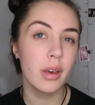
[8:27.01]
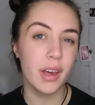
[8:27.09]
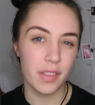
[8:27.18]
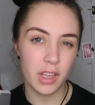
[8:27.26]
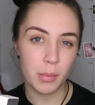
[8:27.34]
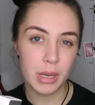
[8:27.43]
I
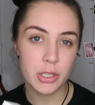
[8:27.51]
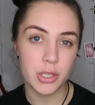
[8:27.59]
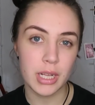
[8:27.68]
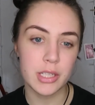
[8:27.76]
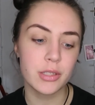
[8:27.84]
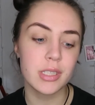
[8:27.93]
think I might do
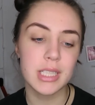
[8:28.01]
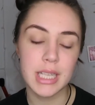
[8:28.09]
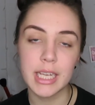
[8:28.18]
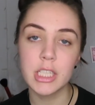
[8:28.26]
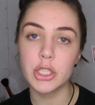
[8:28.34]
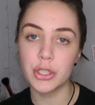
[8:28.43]
that. So
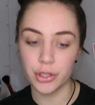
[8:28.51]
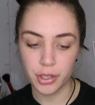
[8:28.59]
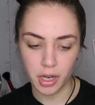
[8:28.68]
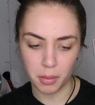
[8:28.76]
stay tuned.